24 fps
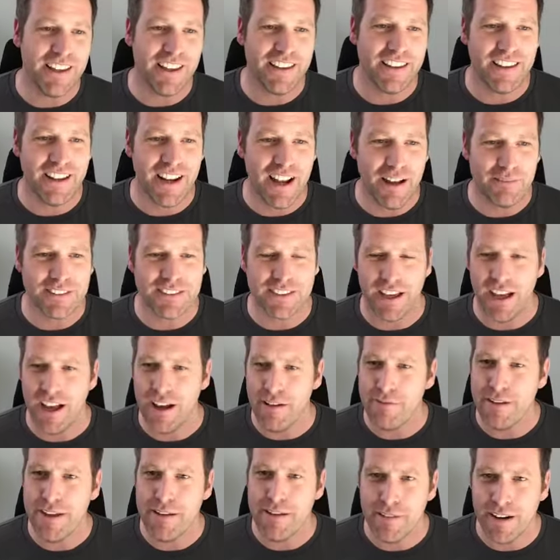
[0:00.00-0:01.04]
And then I was
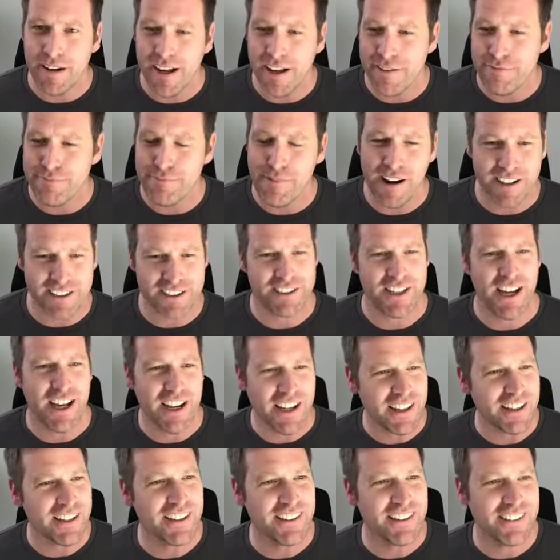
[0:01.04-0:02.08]
like, wait a minute, if Mark
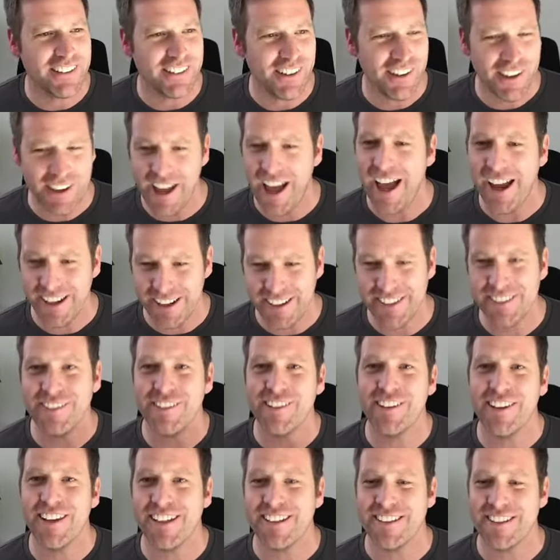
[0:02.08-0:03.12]
Shanta can do it, I can
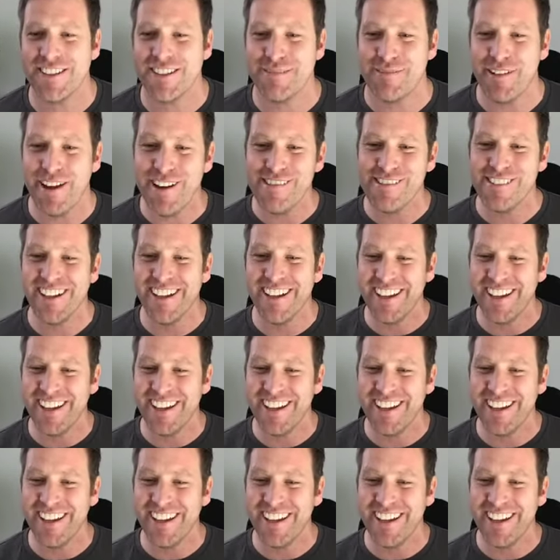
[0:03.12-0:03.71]
do this as well.